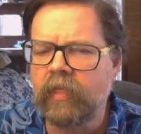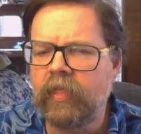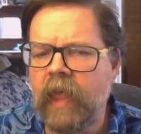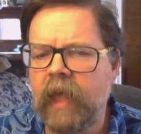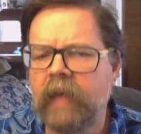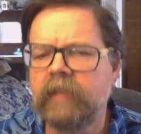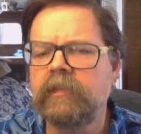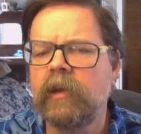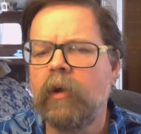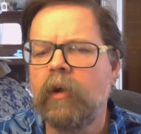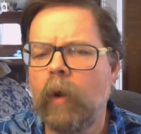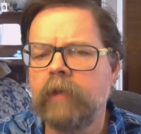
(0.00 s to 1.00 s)
this
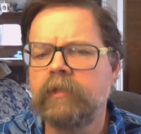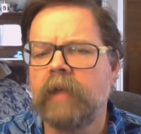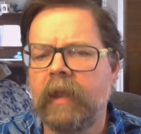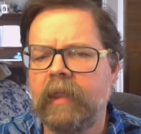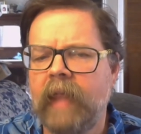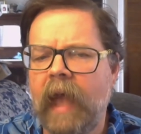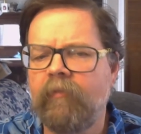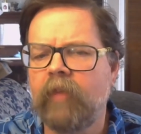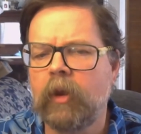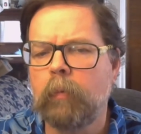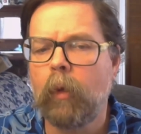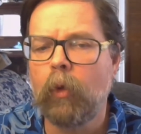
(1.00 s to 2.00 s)
was
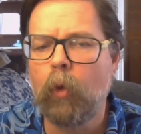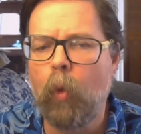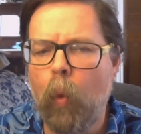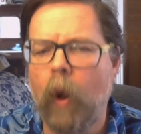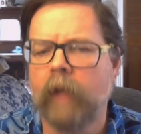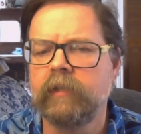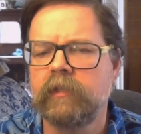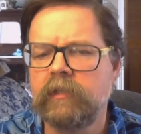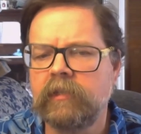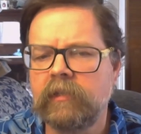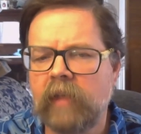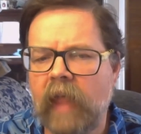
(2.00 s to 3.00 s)
inevitable once
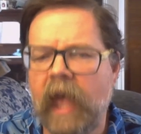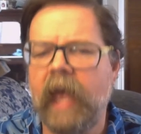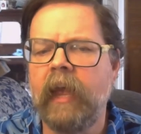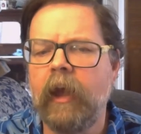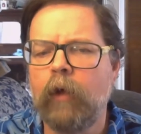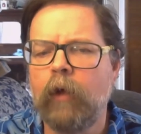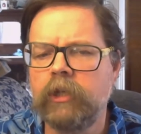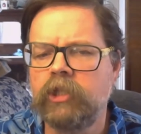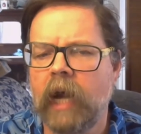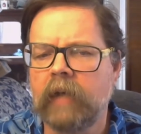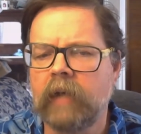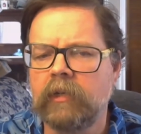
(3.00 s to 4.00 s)
they
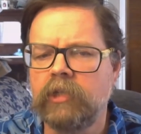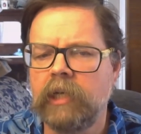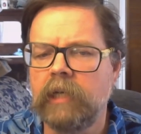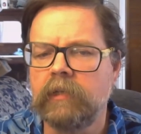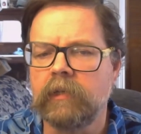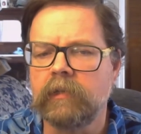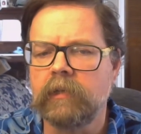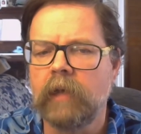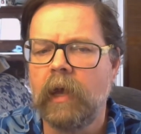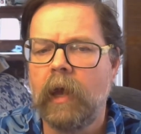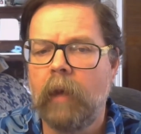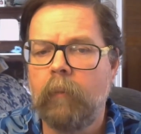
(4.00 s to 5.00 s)
rejected Jesus.
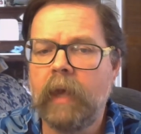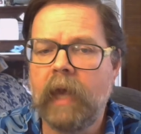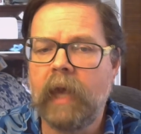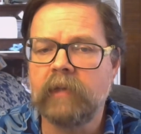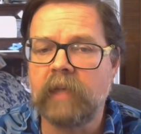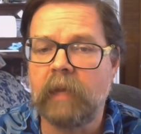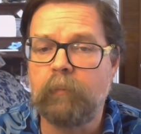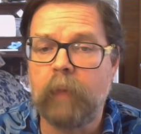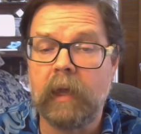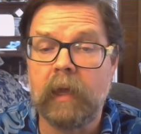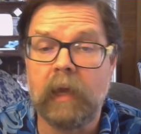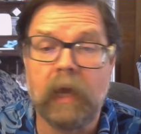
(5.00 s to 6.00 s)
Because it
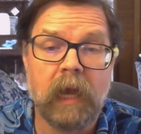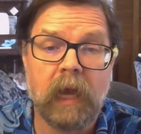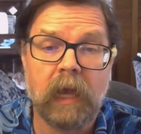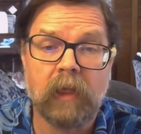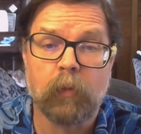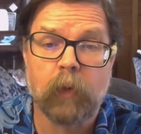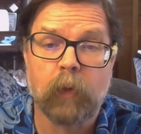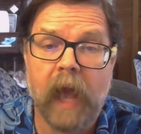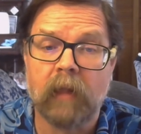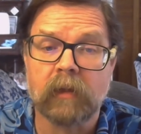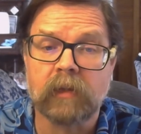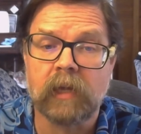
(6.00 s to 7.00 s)
be the
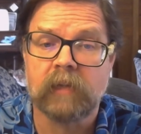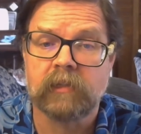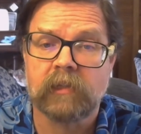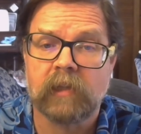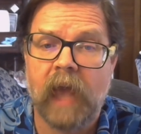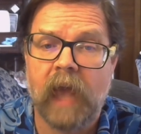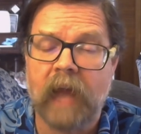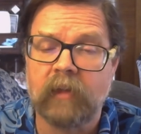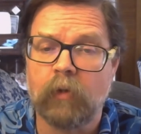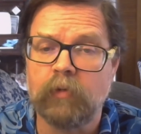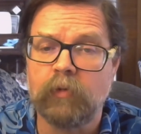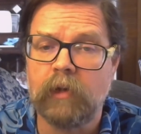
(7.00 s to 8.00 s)
reality is they had
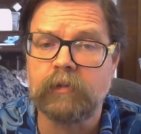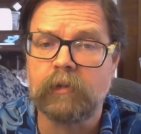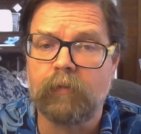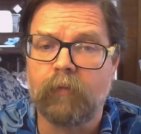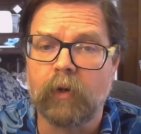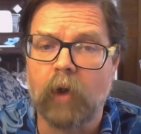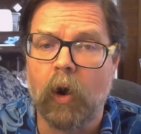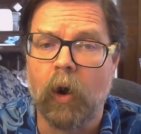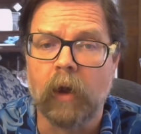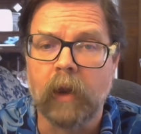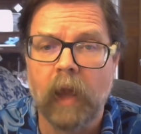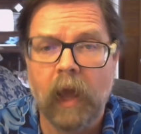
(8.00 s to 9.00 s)
no use for God.
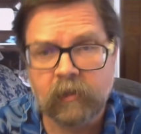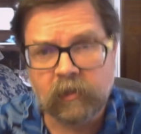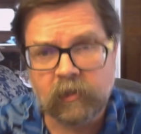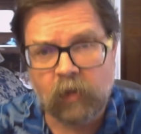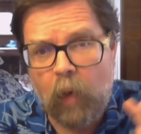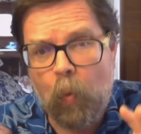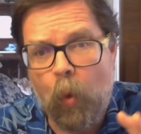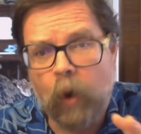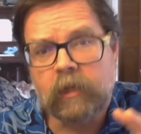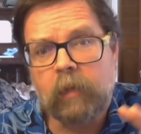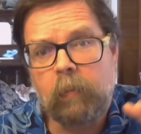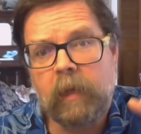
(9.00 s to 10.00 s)
So they
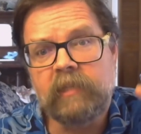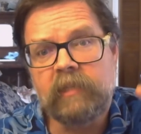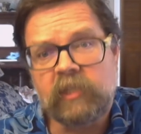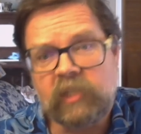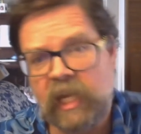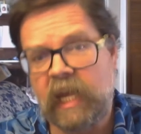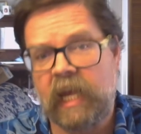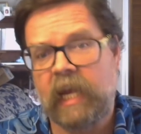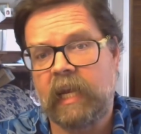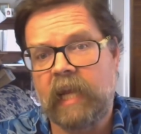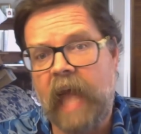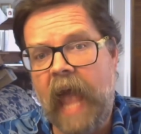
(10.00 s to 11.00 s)
wanted to be
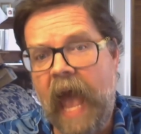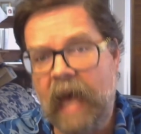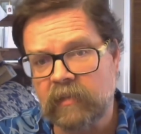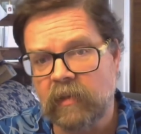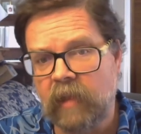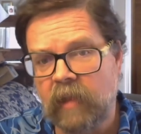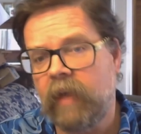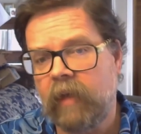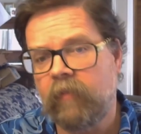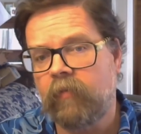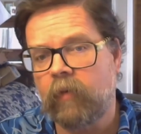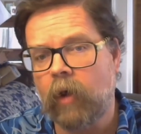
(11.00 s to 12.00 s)
seen as living
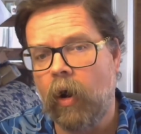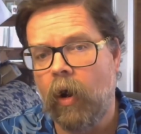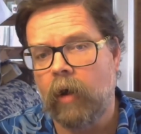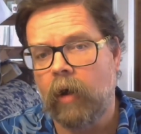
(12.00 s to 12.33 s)
for God